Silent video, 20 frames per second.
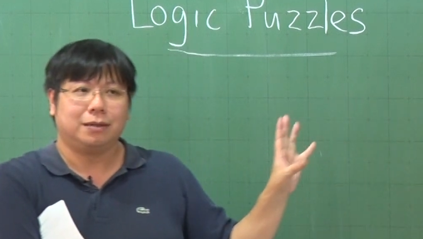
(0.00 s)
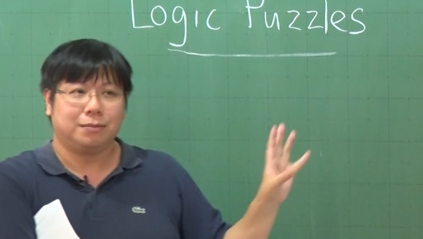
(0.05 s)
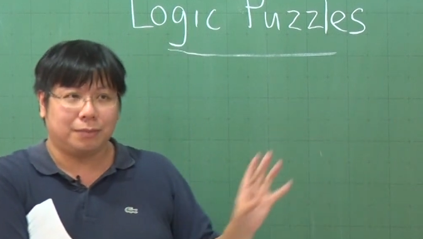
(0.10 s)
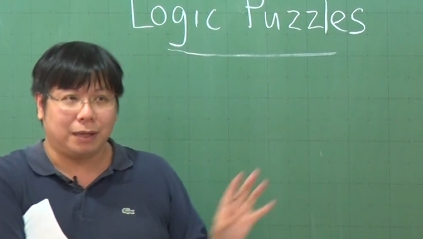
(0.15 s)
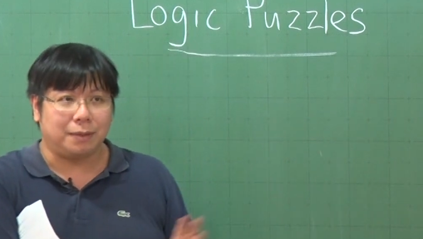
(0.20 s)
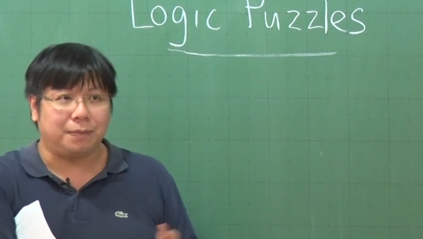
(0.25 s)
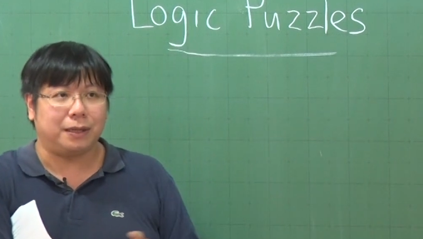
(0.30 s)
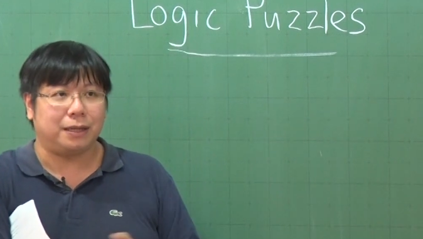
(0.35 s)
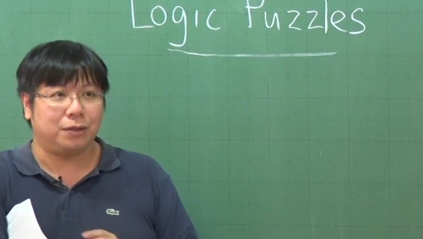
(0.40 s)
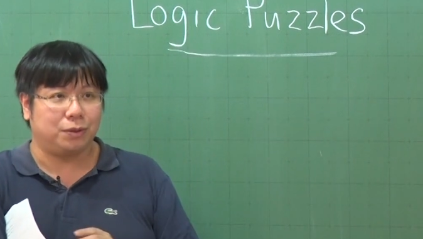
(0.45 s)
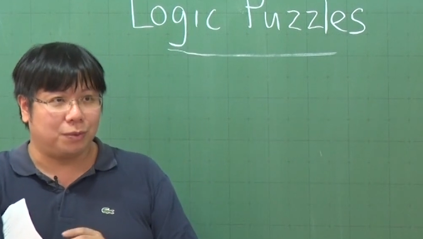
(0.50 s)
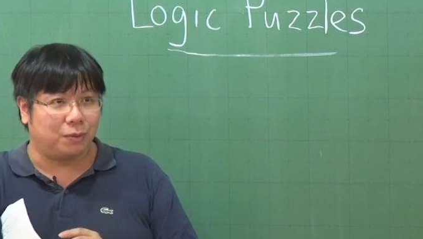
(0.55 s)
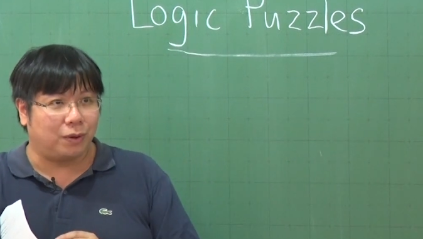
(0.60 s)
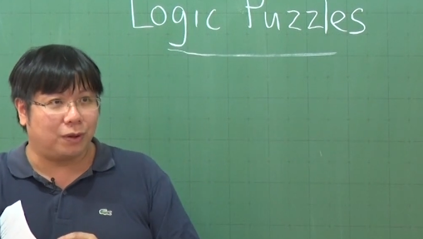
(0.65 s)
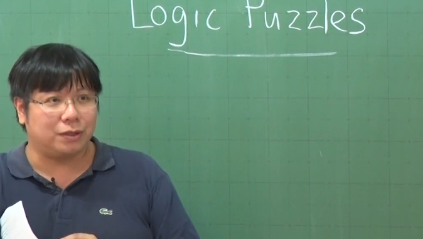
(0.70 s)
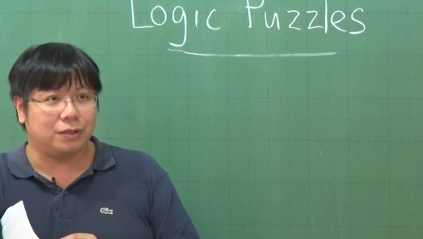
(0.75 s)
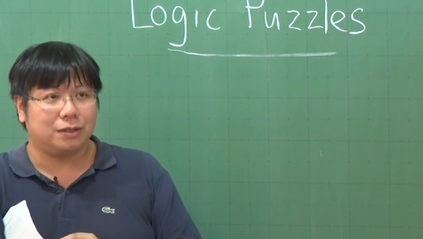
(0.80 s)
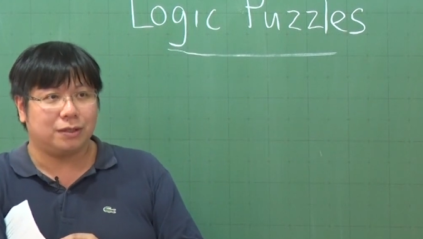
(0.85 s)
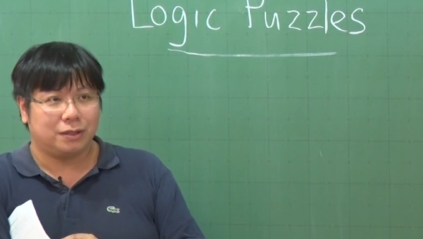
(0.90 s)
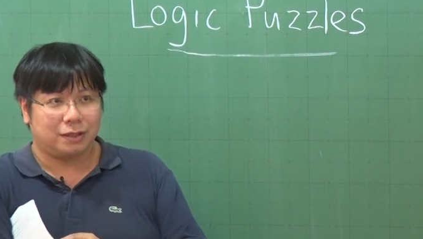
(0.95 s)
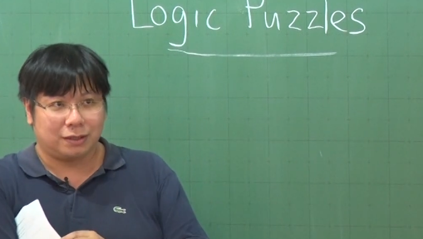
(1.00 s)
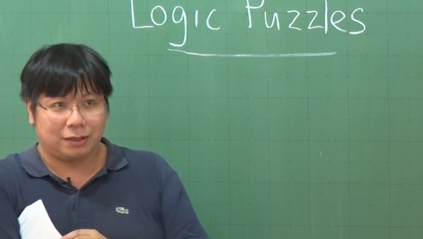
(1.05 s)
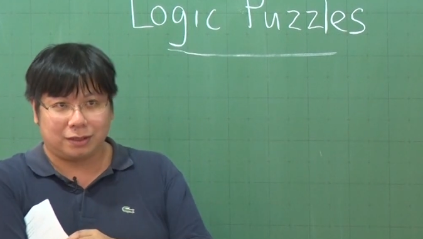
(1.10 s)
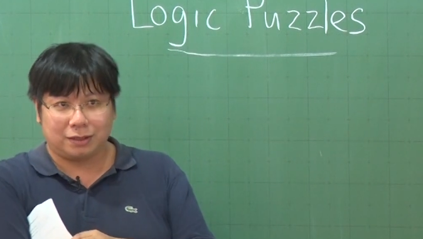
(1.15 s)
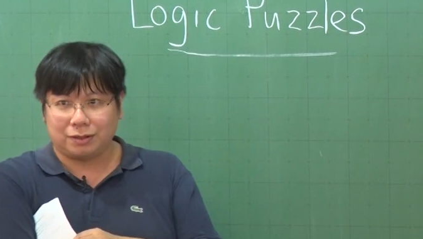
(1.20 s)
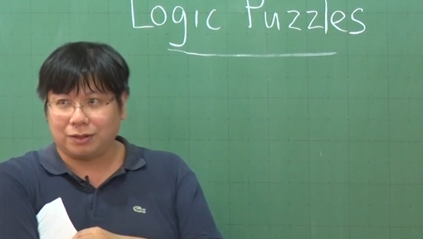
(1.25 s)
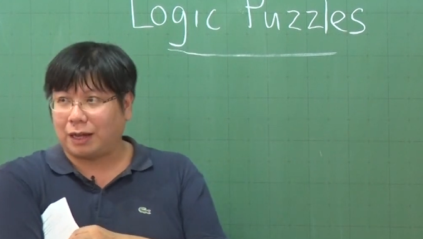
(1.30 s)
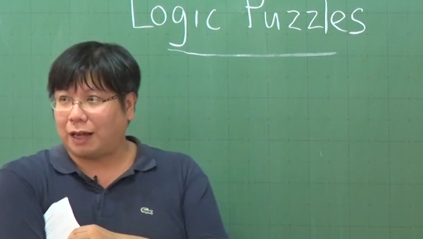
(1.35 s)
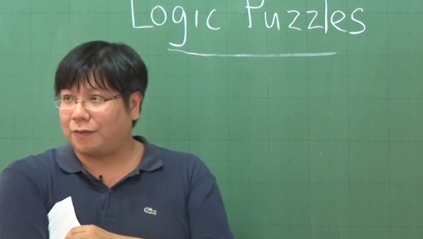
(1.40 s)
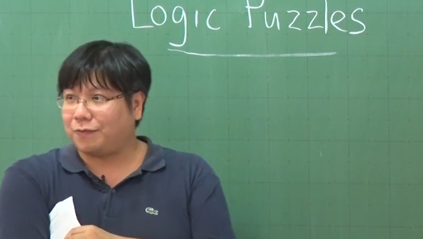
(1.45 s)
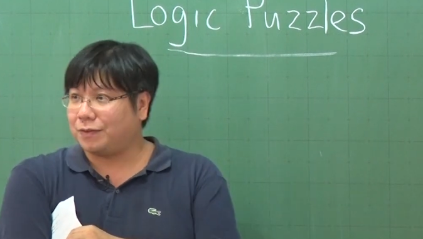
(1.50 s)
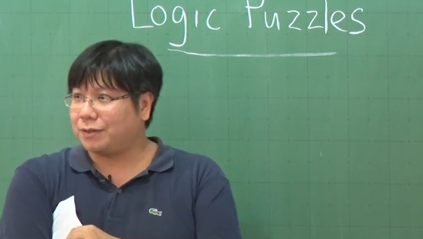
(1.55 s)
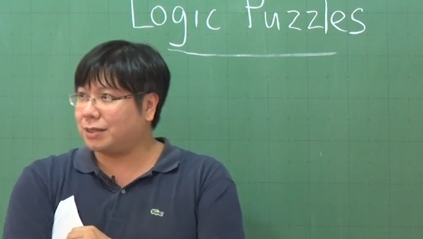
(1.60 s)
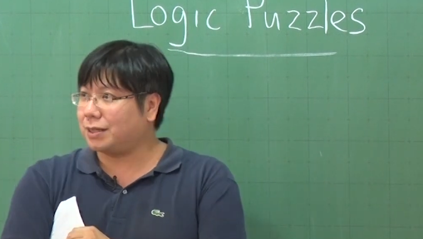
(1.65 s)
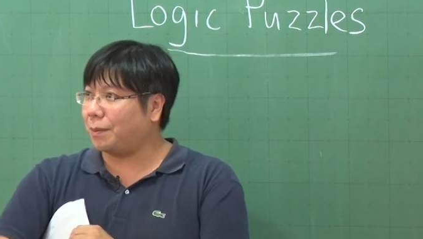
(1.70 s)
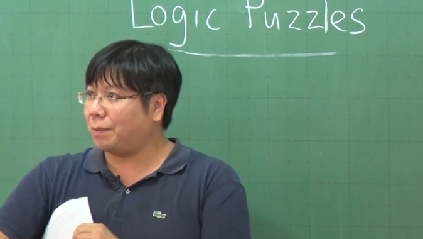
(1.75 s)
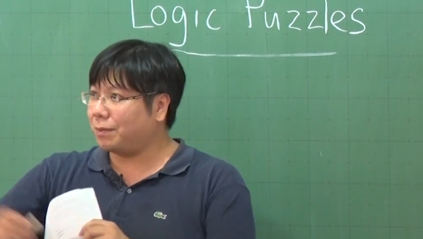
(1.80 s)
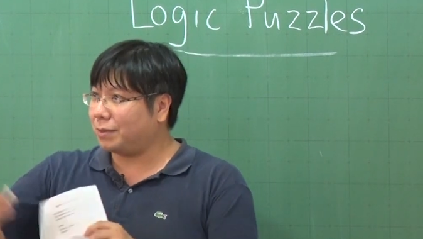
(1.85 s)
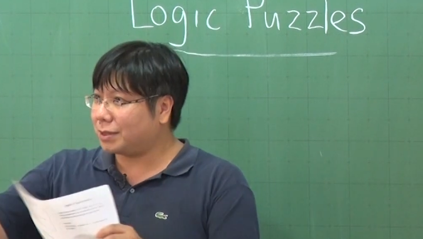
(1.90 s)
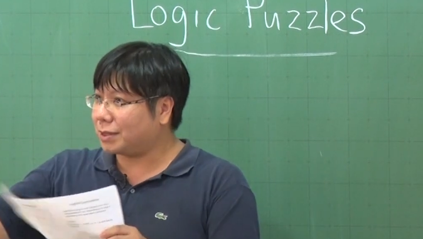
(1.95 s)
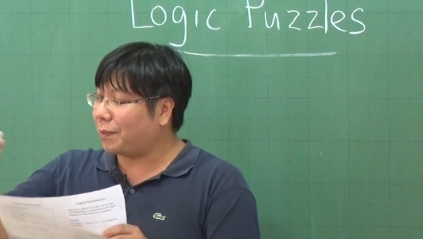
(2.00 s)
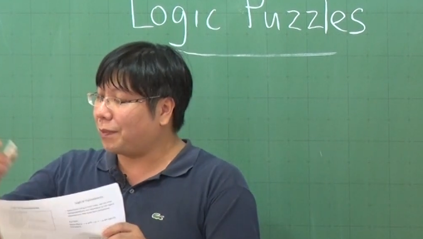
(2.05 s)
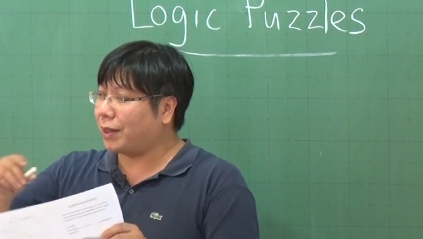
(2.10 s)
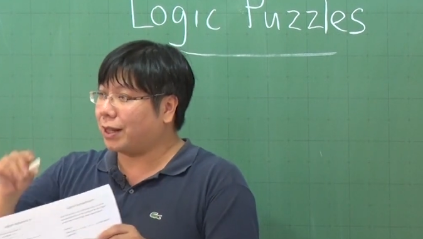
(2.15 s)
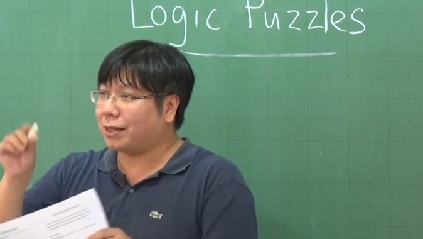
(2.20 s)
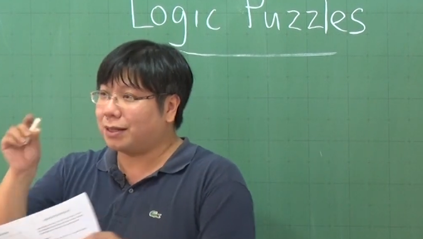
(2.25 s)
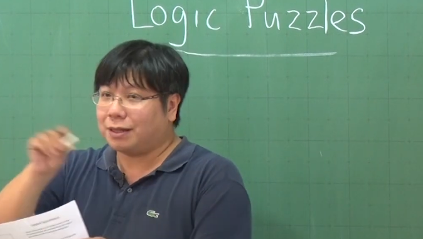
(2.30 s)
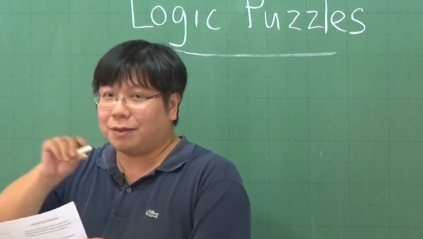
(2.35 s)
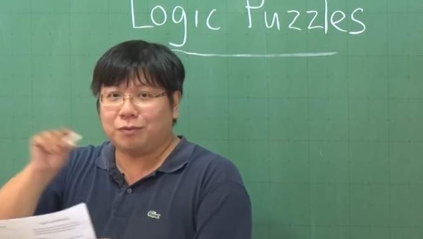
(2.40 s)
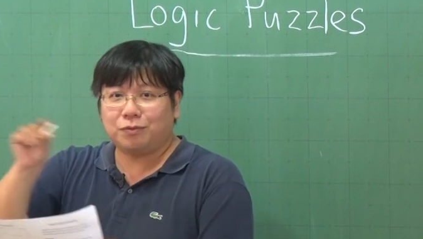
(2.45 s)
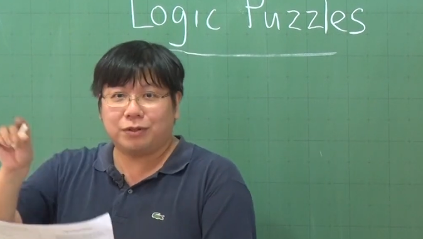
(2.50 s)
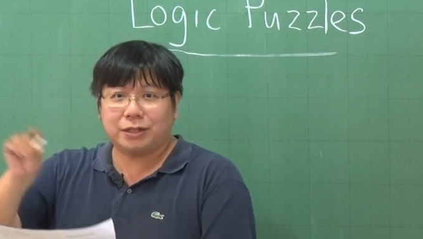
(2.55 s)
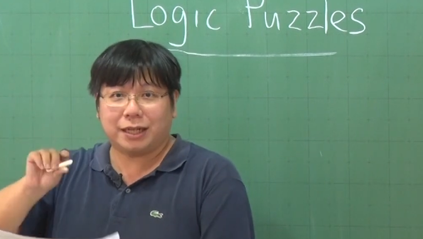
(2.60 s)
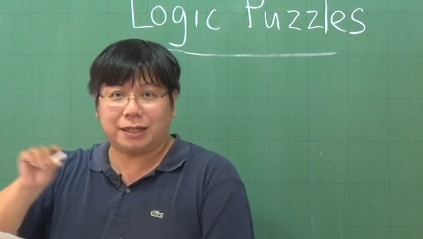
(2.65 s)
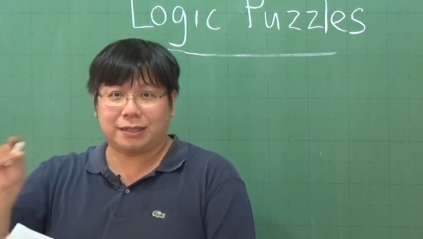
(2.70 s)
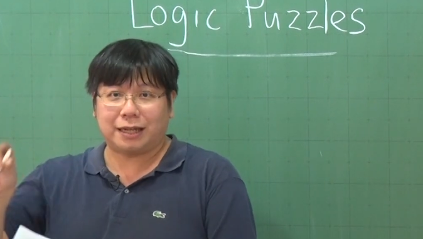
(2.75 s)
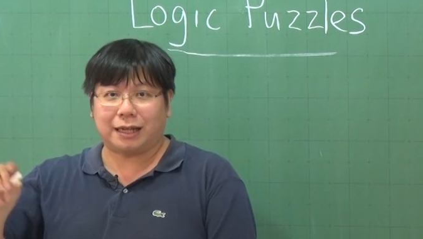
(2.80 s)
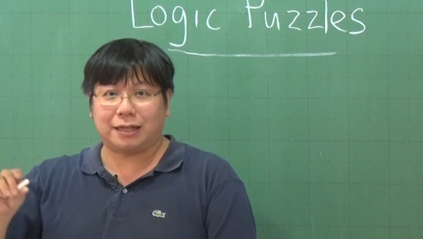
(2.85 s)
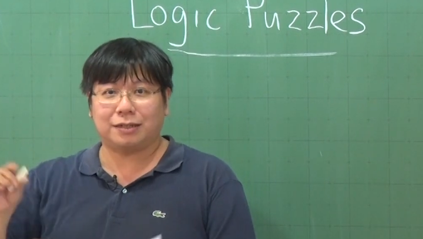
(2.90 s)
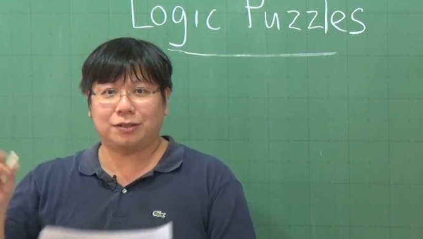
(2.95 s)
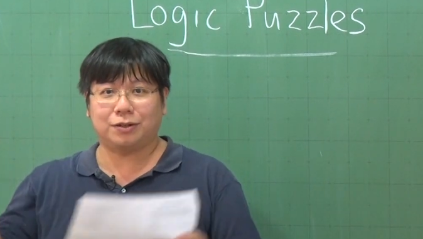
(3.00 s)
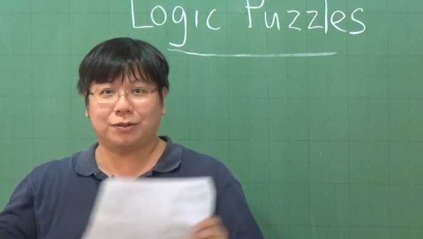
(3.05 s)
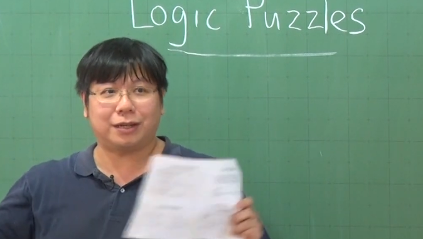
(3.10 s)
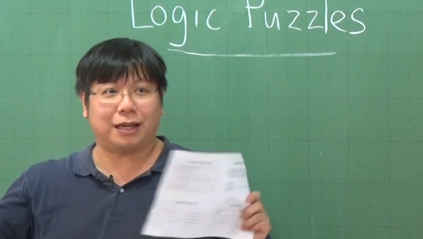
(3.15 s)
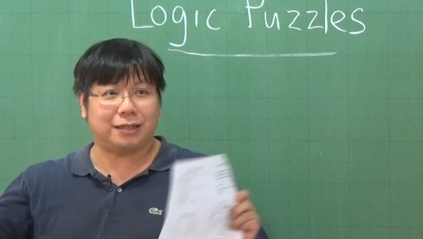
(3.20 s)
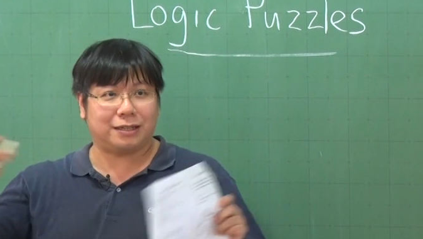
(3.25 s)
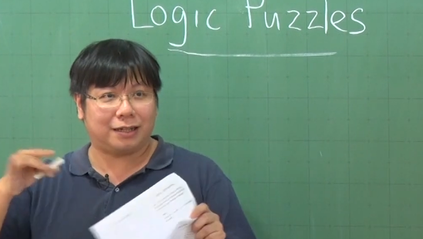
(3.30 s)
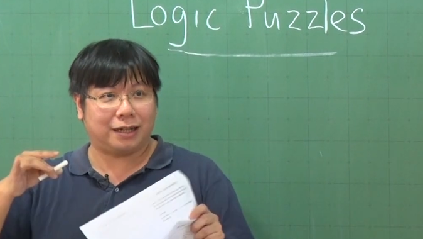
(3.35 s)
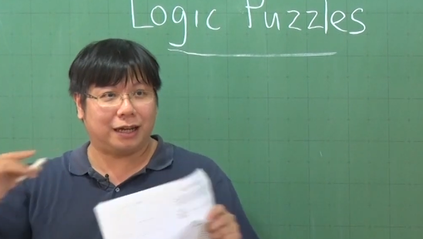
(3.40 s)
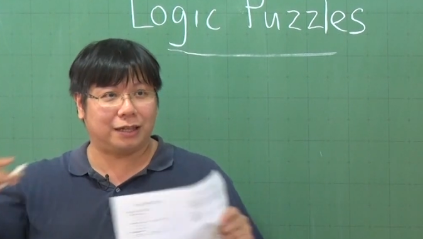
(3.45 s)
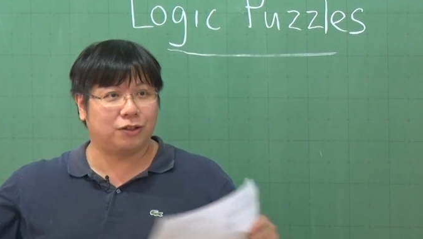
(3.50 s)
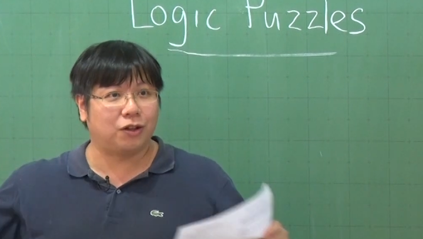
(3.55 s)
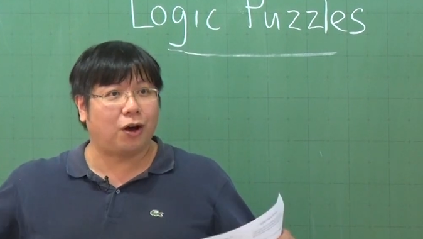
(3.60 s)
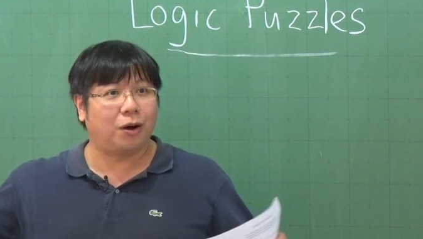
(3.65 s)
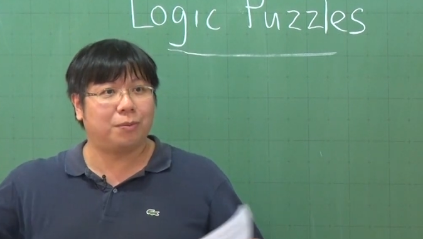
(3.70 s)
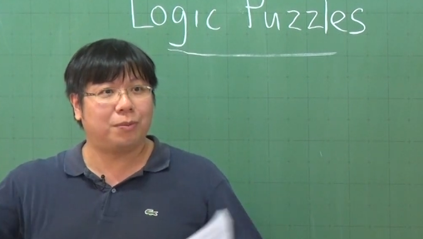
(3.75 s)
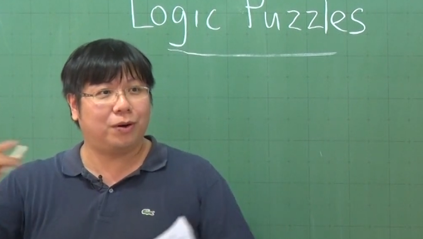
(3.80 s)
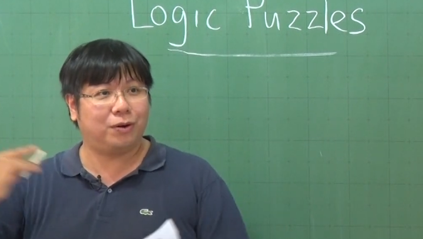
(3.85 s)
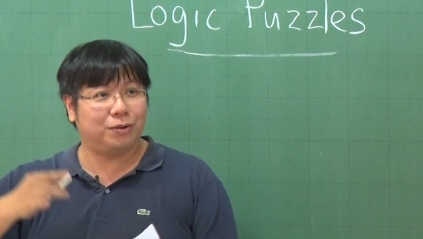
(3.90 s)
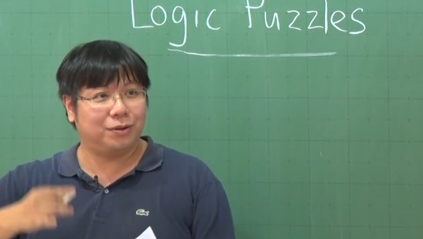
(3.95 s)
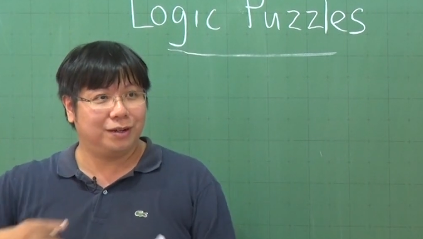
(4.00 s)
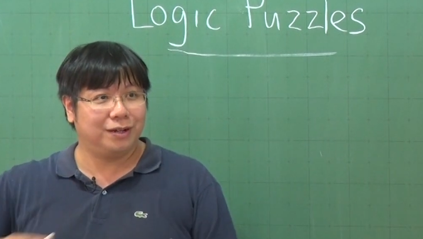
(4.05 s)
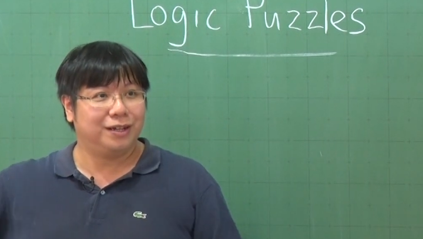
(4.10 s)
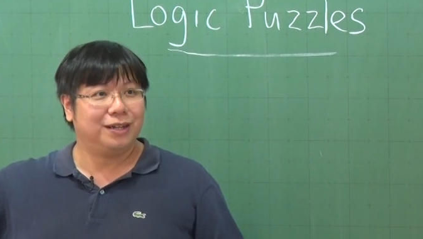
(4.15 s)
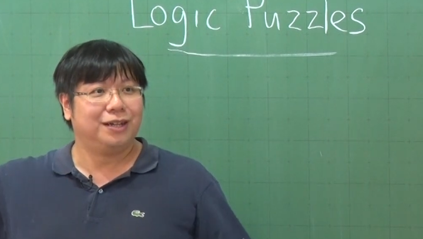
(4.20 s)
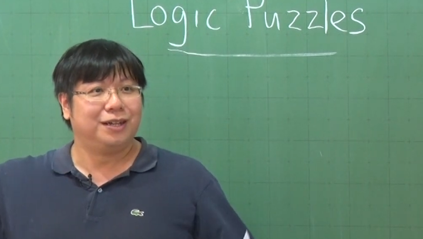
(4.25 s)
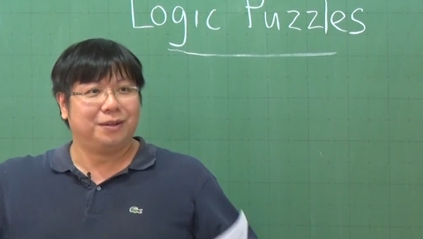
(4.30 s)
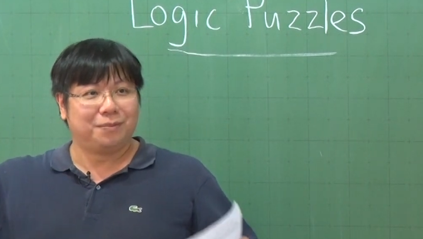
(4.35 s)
maybe you want to have something written down so that a normal